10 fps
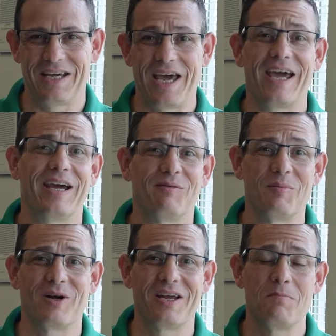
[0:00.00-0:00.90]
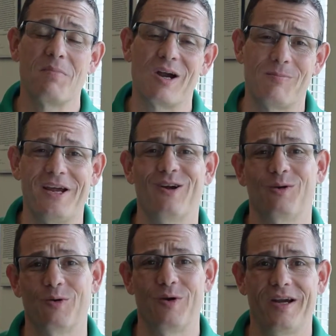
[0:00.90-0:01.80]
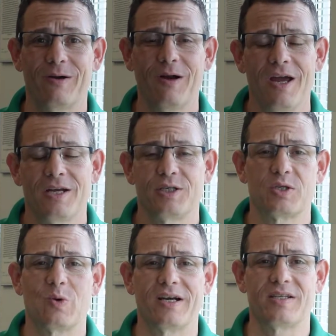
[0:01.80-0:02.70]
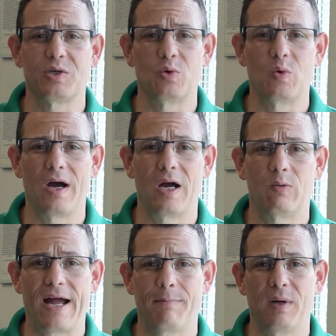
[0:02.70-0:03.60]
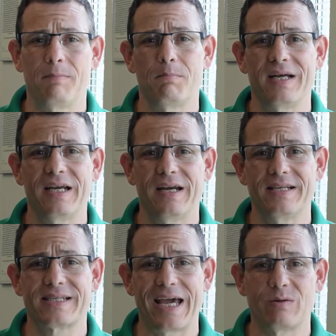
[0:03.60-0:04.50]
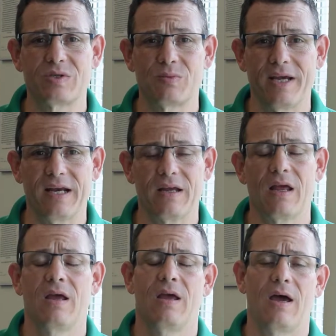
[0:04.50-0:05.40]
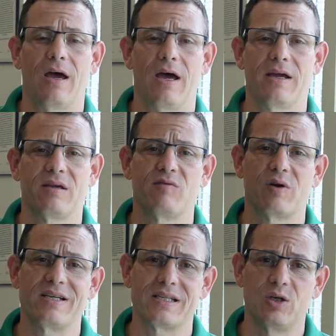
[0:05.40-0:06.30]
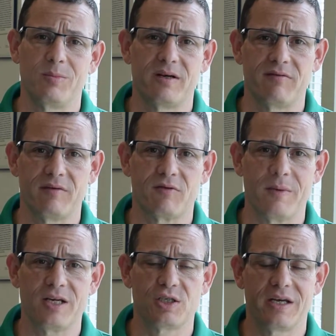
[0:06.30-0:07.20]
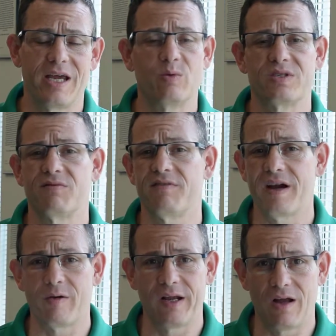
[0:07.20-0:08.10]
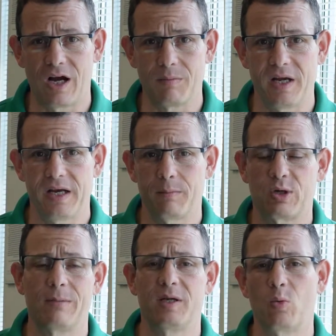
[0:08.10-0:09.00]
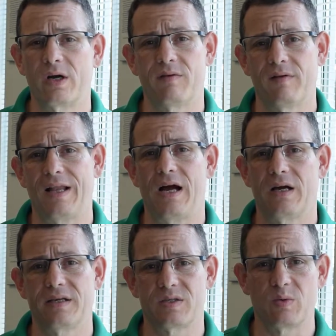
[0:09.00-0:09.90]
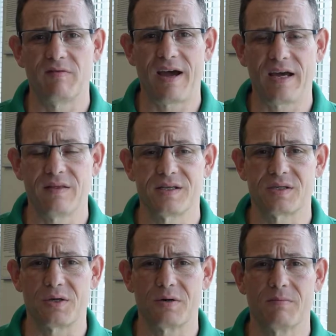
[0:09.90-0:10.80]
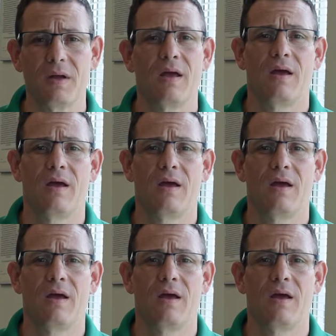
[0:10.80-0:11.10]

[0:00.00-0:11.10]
Hey everybody, Mayor Pierre Leroux here. Just wanted to wrap up Monday night's council meeting, give you guys a little bit of information. It was a very long meeting, probably one of the longest we've had this term.